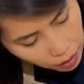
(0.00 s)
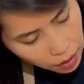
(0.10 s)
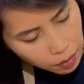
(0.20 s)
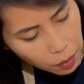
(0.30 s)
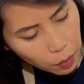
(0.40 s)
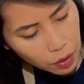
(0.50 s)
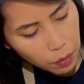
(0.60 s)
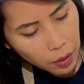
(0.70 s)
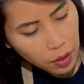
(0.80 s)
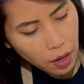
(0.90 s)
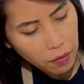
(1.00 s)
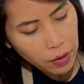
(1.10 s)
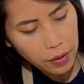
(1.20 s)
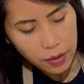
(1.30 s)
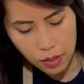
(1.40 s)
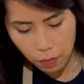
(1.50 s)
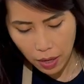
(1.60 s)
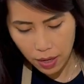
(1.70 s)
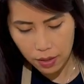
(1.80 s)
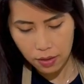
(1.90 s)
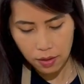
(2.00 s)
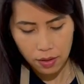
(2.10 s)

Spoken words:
And we really want to cover in this space.